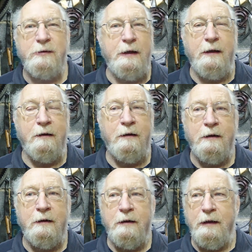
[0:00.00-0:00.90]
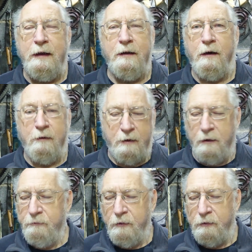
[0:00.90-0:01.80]
hidden in
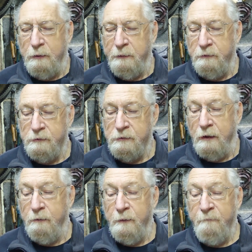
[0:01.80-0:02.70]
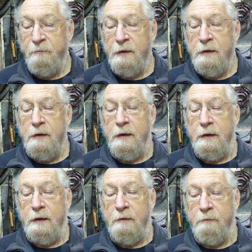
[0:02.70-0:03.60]
archive documents. So
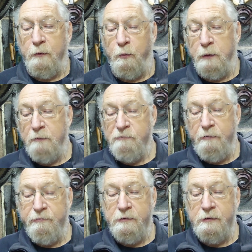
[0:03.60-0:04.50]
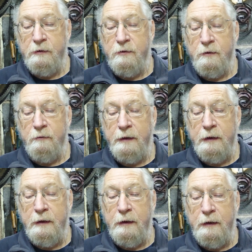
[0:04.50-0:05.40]
what I'm referencing to
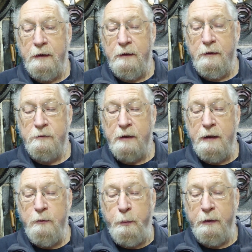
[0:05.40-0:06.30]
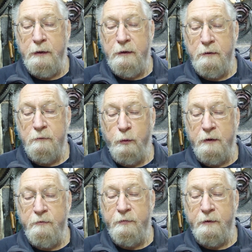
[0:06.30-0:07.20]
here is AP
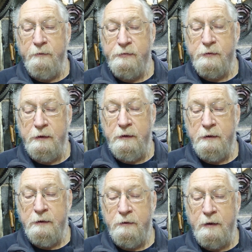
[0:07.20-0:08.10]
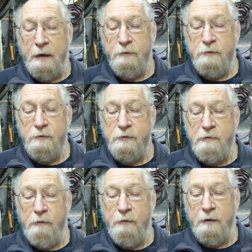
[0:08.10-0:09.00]

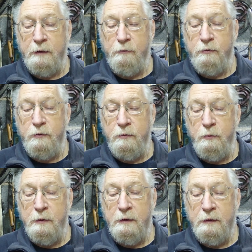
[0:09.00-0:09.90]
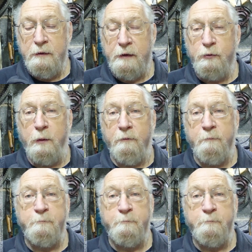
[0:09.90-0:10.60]
105C-0902-1.